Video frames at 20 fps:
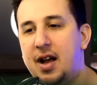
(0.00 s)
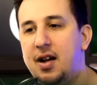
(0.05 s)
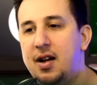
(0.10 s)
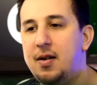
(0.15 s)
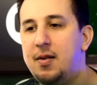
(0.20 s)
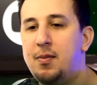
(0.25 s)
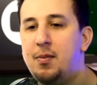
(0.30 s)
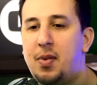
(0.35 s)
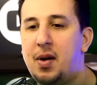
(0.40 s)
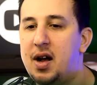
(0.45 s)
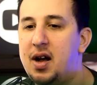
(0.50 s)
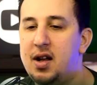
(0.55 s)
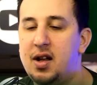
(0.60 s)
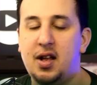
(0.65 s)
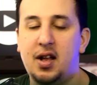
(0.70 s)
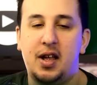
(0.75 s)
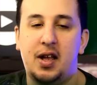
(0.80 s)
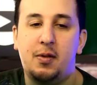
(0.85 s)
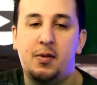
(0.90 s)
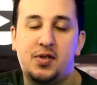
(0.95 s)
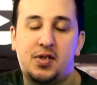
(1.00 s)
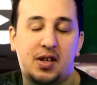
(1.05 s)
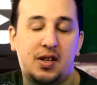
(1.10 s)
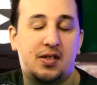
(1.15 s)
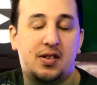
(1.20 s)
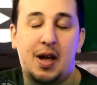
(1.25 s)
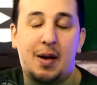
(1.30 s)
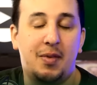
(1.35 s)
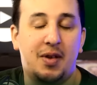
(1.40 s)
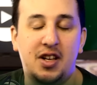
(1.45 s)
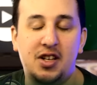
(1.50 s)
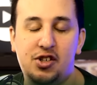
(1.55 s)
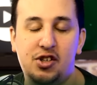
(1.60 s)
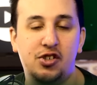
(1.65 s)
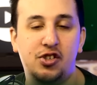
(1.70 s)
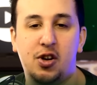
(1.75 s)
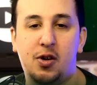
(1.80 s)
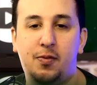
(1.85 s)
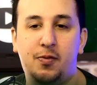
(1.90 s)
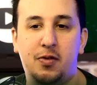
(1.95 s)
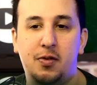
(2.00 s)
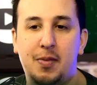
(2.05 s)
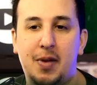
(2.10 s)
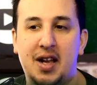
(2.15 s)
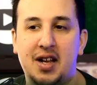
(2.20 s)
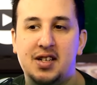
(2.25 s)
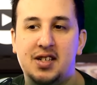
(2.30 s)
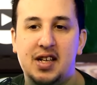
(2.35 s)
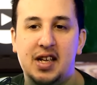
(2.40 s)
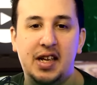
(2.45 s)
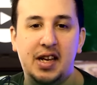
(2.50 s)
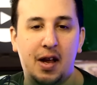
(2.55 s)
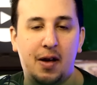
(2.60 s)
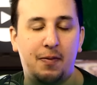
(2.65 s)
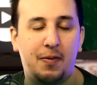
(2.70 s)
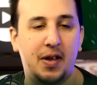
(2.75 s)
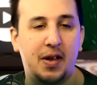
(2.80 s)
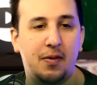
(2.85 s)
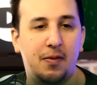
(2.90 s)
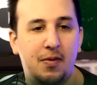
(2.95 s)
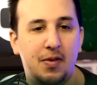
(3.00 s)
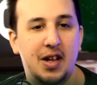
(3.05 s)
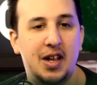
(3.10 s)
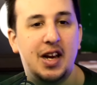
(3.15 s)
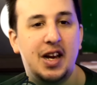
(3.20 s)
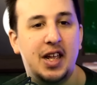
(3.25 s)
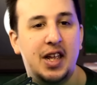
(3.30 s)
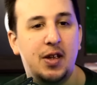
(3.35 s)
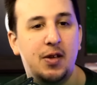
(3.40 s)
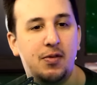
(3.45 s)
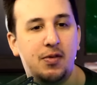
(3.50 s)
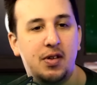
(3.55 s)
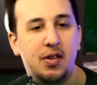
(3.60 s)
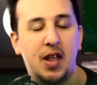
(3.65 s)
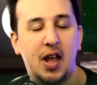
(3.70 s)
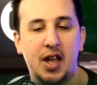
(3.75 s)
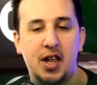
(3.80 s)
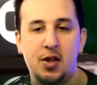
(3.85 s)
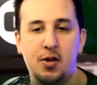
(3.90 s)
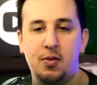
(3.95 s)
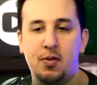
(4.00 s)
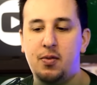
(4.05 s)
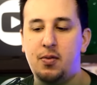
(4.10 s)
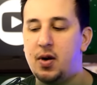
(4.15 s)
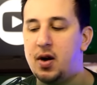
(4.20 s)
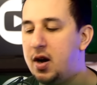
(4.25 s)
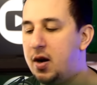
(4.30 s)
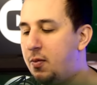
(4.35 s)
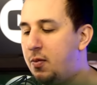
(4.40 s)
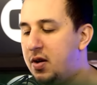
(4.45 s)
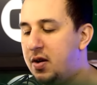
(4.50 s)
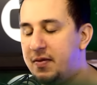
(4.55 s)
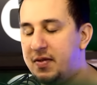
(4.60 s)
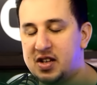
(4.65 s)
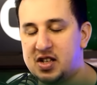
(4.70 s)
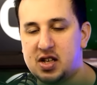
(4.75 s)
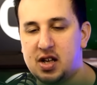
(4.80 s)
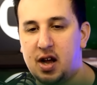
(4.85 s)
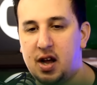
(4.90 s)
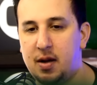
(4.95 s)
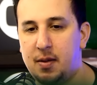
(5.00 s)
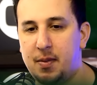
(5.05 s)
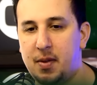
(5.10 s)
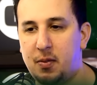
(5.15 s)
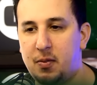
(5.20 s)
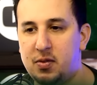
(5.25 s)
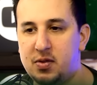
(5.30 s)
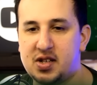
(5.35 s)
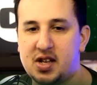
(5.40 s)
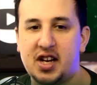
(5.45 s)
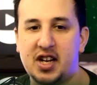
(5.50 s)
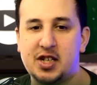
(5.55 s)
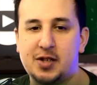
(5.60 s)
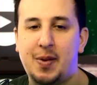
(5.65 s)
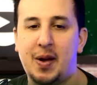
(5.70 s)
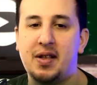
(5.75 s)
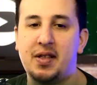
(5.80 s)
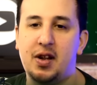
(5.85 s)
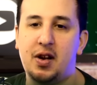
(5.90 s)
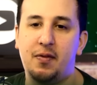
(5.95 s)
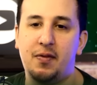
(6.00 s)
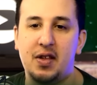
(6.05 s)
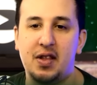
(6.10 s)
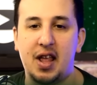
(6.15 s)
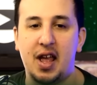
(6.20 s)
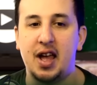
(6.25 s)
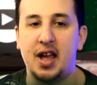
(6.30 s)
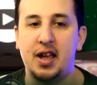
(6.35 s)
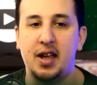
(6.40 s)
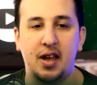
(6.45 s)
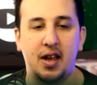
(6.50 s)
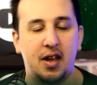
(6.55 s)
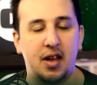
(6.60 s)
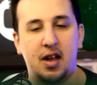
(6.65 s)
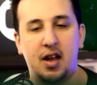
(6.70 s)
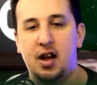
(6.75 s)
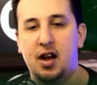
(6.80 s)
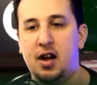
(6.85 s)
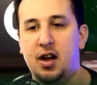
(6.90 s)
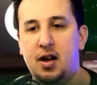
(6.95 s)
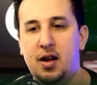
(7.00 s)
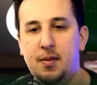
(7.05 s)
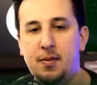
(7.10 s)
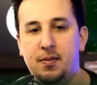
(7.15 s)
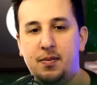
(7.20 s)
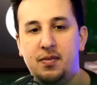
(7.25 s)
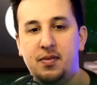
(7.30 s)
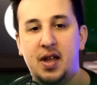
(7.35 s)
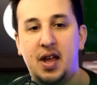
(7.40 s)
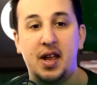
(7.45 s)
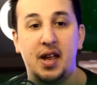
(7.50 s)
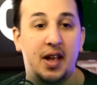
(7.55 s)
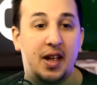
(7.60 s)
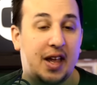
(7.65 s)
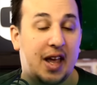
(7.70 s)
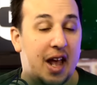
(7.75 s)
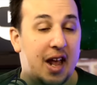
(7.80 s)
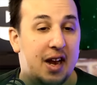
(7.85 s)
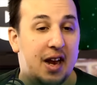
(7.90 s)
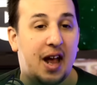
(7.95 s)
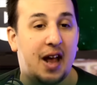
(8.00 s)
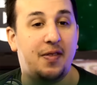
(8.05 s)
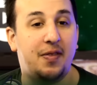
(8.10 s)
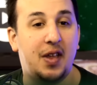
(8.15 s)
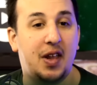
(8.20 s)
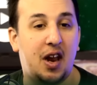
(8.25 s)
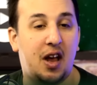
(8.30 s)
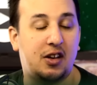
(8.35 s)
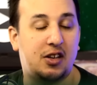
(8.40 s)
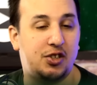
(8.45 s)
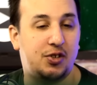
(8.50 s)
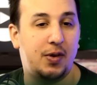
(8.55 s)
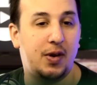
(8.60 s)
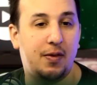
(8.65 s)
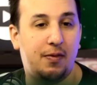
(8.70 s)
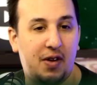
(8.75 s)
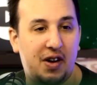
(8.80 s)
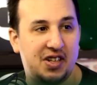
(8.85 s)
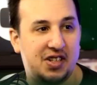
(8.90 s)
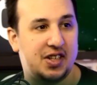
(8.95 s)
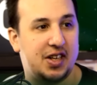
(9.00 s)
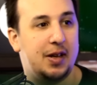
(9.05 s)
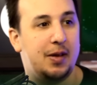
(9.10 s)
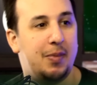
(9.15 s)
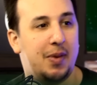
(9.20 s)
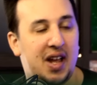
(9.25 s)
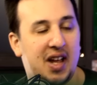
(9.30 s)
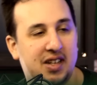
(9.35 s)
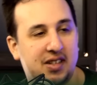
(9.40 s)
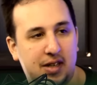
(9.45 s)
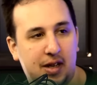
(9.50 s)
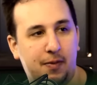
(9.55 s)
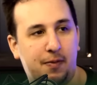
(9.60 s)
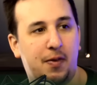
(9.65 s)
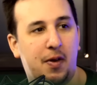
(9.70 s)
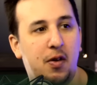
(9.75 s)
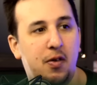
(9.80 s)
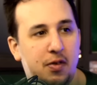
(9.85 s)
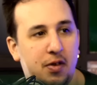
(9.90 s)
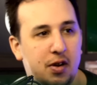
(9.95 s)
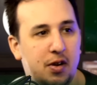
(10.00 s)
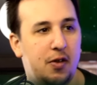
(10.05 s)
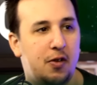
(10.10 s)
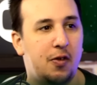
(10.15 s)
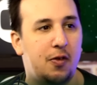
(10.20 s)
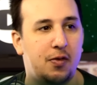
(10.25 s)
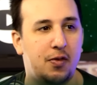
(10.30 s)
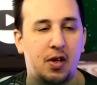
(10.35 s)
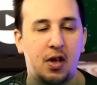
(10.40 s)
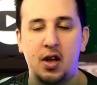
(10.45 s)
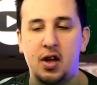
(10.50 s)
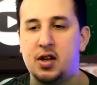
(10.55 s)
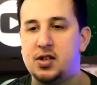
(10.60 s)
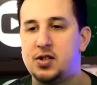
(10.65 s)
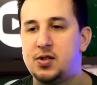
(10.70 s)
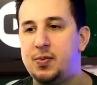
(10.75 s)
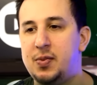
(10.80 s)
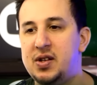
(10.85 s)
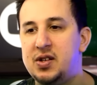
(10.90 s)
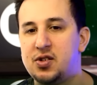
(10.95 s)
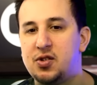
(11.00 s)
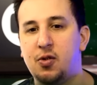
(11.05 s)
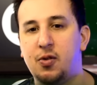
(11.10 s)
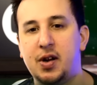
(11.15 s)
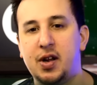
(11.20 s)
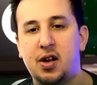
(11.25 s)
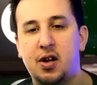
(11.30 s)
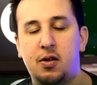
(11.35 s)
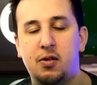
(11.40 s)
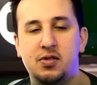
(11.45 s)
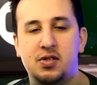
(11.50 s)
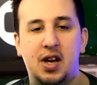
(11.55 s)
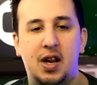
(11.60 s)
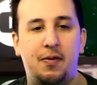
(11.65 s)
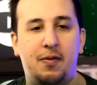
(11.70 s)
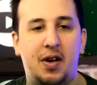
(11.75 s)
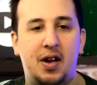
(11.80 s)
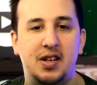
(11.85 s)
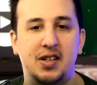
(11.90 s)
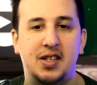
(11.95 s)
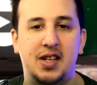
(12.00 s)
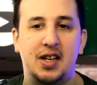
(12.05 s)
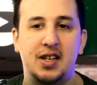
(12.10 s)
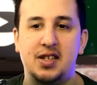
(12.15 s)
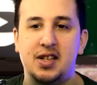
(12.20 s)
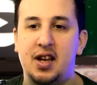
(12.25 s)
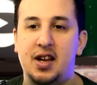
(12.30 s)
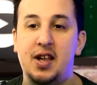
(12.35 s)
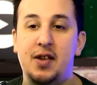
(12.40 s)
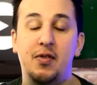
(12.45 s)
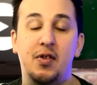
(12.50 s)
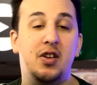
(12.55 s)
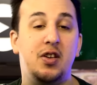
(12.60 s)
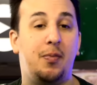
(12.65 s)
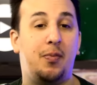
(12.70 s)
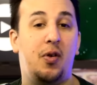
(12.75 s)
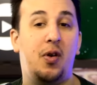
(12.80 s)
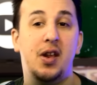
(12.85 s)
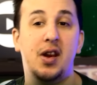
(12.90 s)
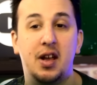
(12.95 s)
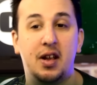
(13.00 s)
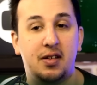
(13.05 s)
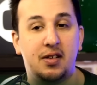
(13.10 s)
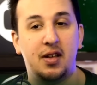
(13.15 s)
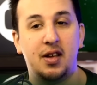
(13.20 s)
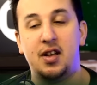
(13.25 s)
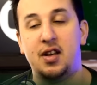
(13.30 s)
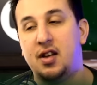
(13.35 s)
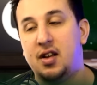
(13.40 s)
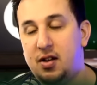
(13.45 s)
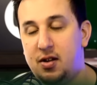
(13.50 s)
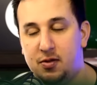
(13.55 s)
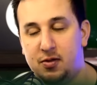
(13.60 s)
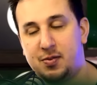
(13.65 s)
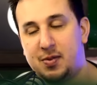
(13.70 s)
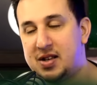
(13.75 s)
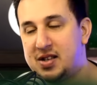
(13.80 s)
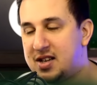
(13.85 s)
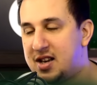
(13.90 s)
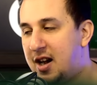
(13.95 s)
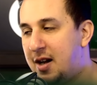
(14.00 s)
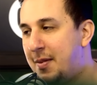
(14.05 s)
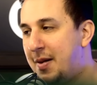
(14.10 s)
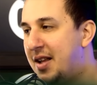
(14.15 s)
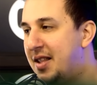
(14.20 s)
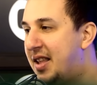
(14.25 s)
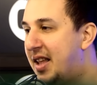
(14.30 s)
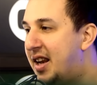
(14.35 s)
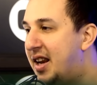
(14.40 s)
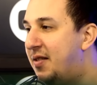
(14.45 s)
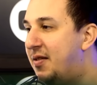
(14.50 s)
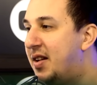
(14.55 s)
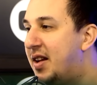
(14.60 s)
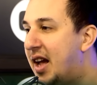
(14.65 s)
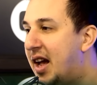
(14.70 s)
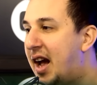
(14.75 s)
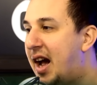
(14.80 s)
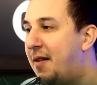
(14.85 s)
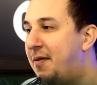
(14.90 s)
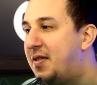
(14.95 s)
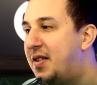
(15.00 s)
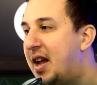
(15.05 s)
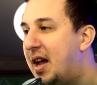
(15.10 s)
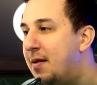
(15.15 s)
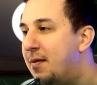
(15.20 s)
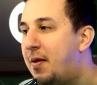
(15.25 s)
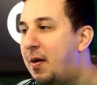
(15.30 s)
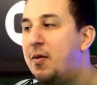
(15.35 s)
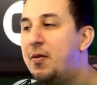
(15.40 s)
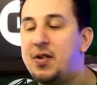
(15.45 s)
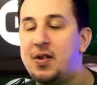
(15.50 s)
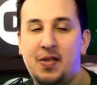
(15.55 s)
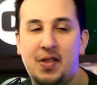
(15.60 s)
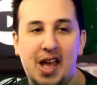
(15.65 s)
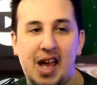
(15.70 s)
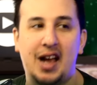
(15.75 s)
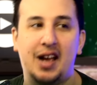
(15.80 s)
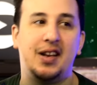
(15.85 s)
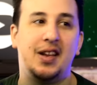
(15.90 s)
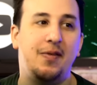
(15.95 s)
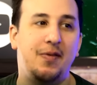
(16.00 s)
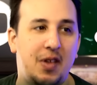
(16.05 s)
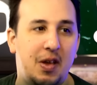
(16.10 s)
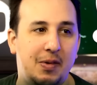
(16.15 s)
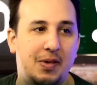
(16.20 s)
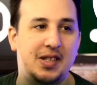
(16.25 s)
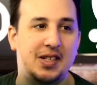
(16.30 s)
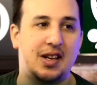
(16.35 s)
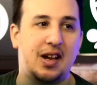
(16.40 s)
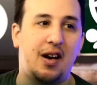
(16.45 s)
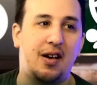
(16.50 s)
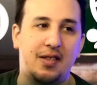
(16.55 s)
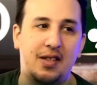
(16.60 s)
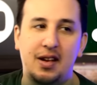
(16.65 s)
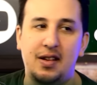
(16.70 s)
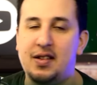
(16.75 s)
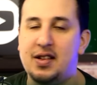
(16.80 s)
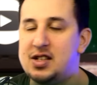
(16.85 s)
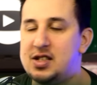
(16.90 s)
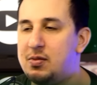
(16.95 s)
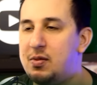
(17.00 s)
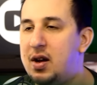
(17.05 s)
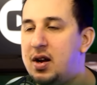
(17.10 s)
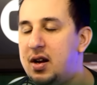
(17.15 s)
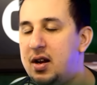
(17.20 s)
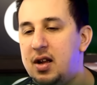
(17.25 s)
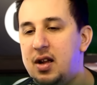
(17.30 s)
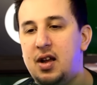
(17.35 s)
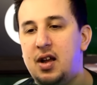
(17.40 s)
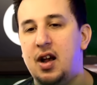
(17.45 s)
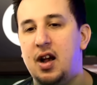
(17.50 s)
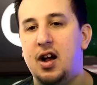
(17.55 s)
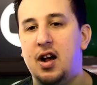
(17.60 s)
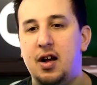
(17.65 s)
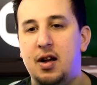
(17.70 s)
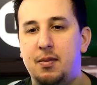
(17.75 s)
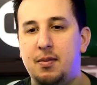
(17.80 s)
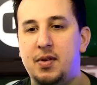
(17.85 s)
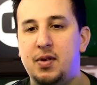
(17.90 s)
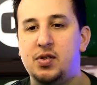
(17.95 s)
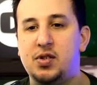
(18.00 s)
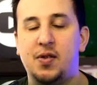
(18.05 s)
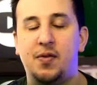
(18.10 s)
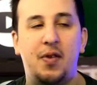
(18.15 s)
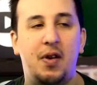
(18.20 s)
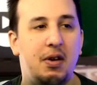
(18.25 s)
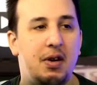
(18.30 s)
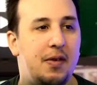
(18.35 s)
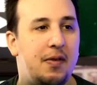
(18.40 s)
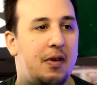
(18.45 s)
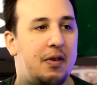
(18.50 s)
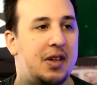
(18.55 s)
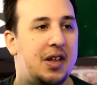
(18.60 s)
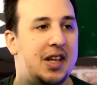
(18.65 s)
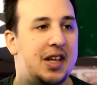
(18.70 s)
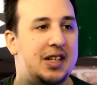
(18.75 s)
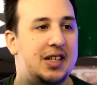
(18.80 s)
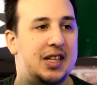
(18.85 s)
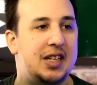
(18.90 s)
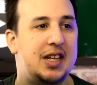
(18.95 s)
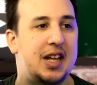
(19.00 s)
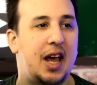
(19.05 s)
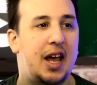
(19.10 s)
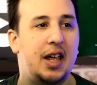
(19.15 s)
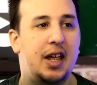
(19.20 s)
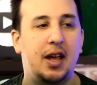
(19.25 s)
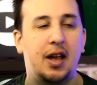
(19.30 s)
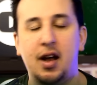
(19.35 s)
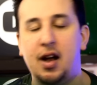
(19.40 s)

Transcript: Um, but it was a demolition job for Man City. Nothing really that you uh, would have ex- um, was unexpected on the day. Um, they again had the luxury of resting players like Foden, who's been scoring goals left, right, and centre, and even De Bruyne, who's my star man, didn't even get have to get involved in the act, even though he started in this one. Um, it was a very very easy day.